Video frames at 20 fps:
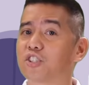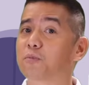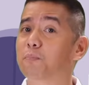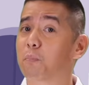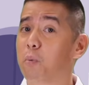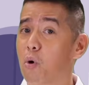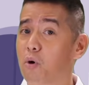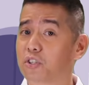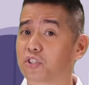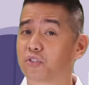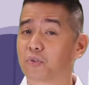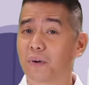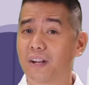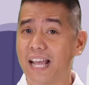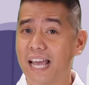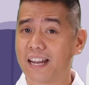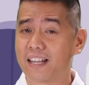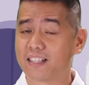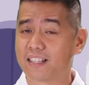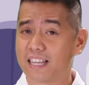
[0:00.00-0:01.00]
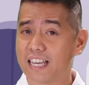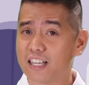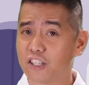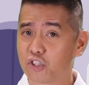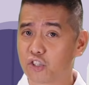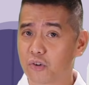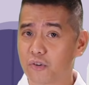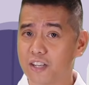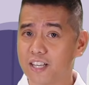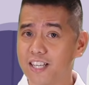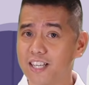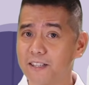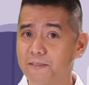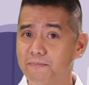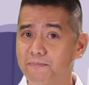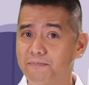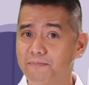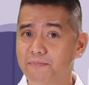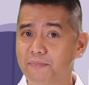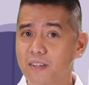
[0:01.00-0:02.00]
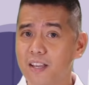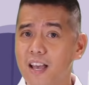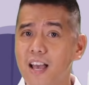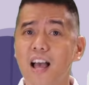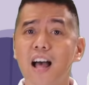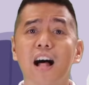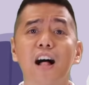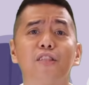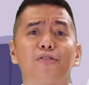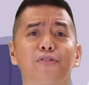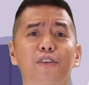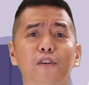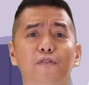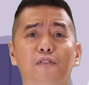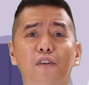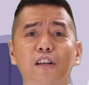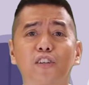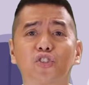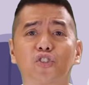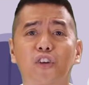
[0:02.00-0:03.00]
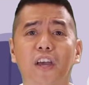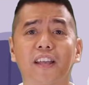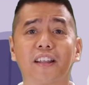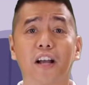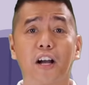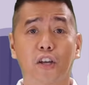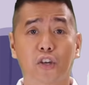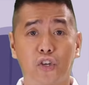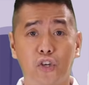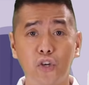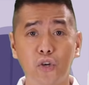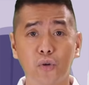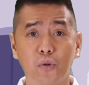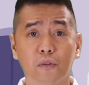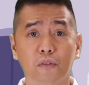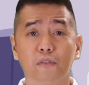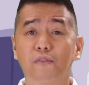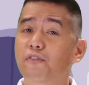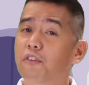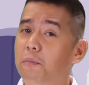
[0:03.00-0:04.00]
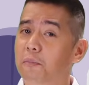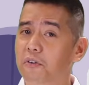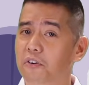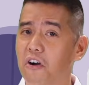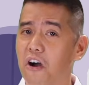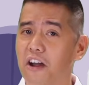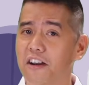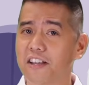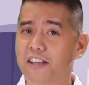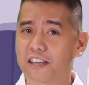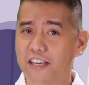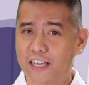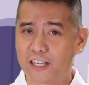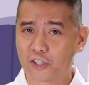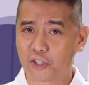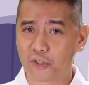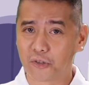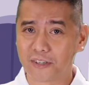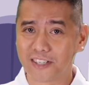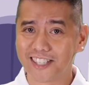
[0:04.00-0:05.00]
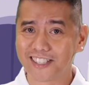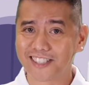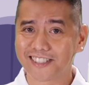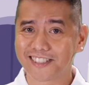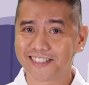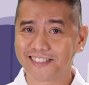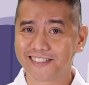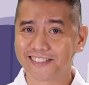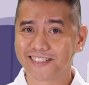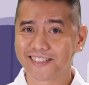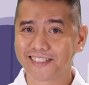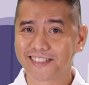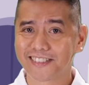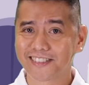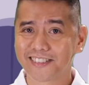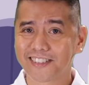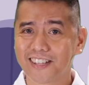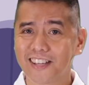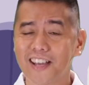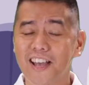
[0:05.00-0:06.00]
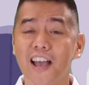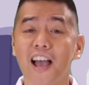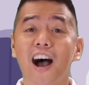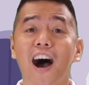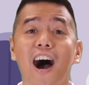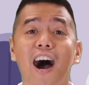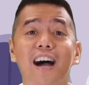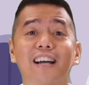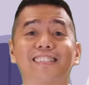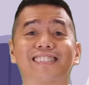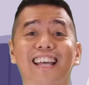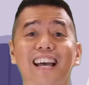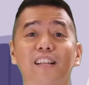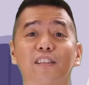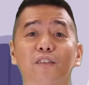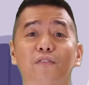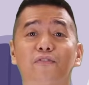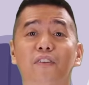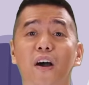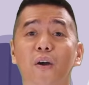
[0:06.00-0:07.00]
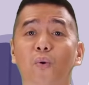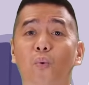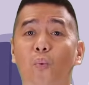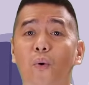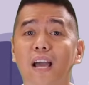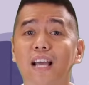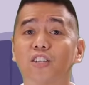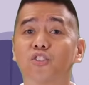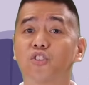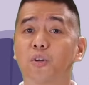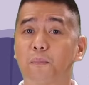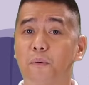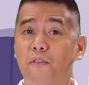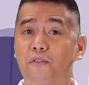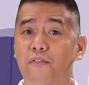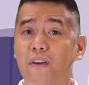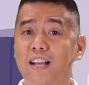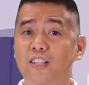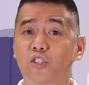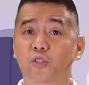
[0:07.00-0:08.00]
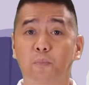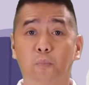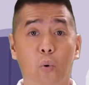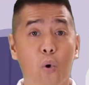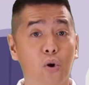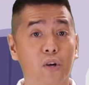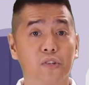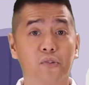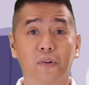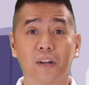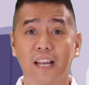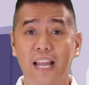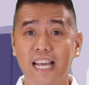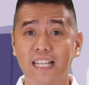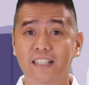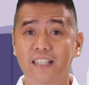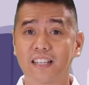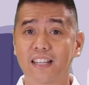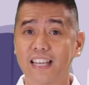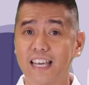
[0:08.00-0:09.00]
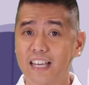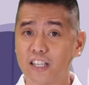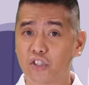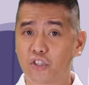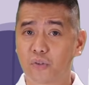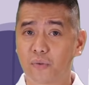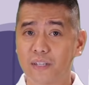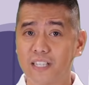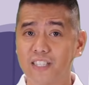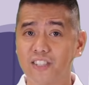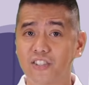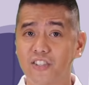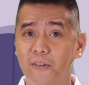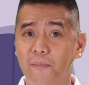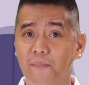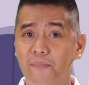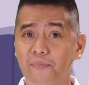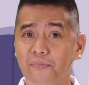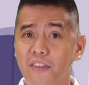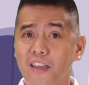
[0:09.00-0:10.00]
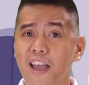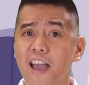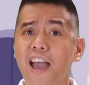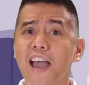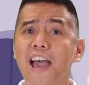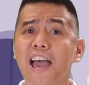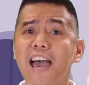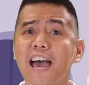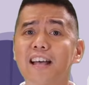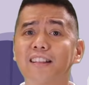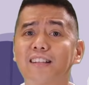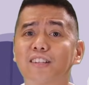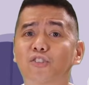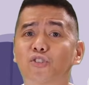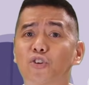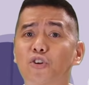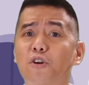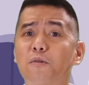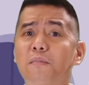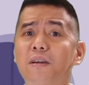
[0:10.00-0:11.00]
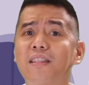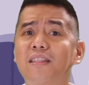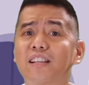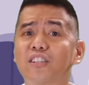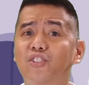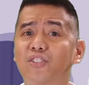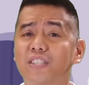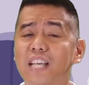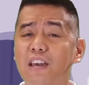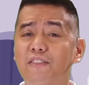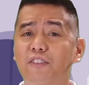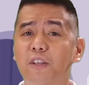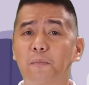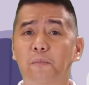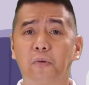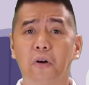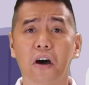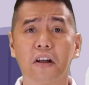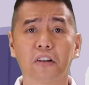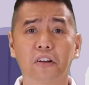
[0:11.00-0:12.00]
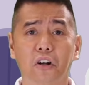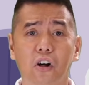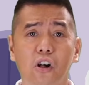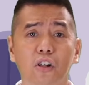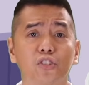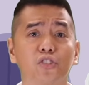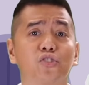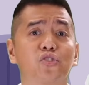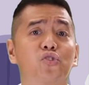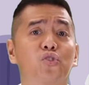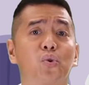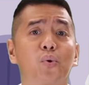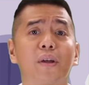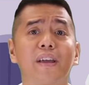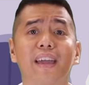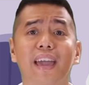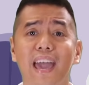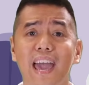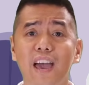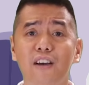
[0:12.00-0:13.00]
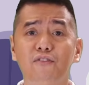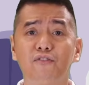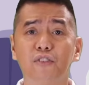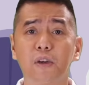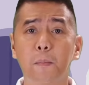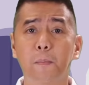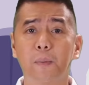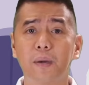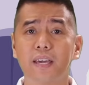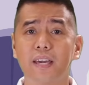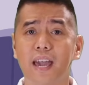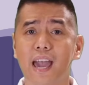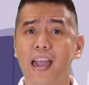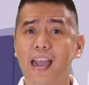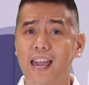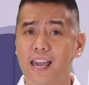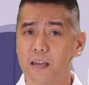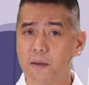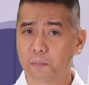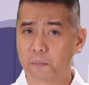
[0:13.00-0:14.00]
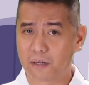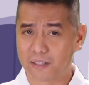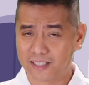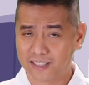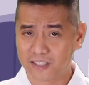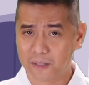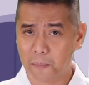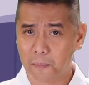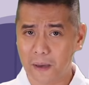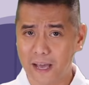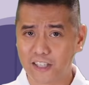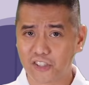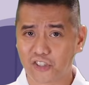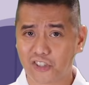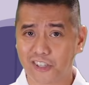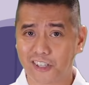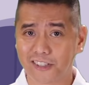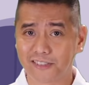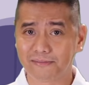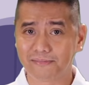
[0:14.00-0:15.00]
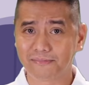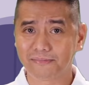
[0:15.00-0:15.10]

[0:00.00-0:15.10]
sports-related injury, differentiate acute from chronic injuries, identify ways to prevent sport-related injuries, and determine the safety protocols during MVPA participation.